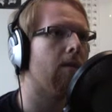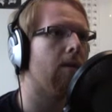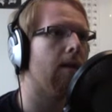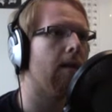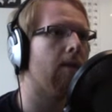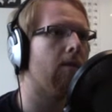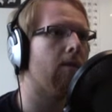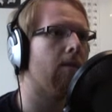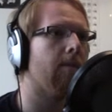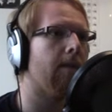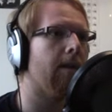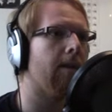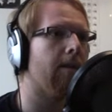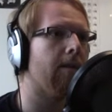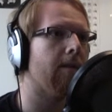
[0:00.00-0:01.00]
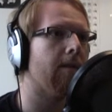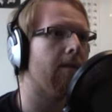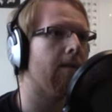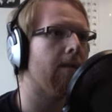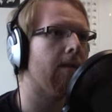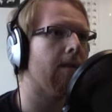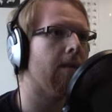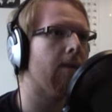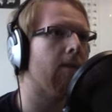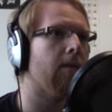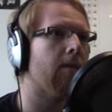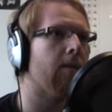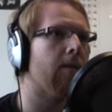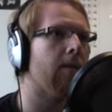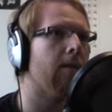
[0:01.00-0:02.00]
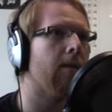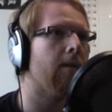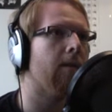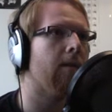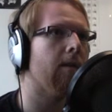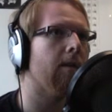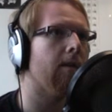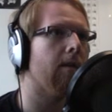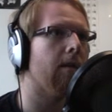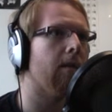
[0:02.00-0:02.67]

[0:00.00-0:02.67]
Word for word: I learn about it, and then I go in here.